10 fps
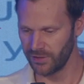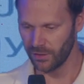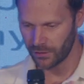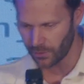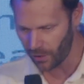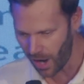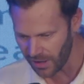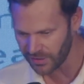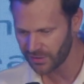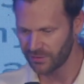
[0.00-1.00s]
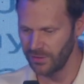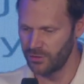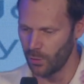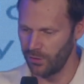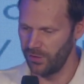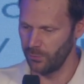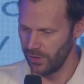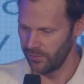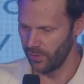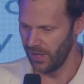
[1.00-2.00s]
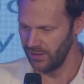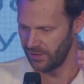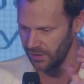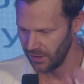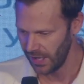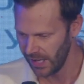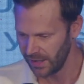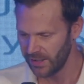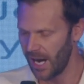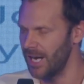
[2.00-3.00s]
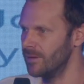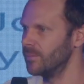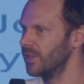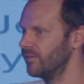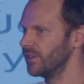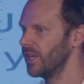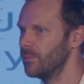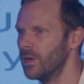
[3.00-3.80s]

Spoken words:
across the Jordan River into the land I am giving them.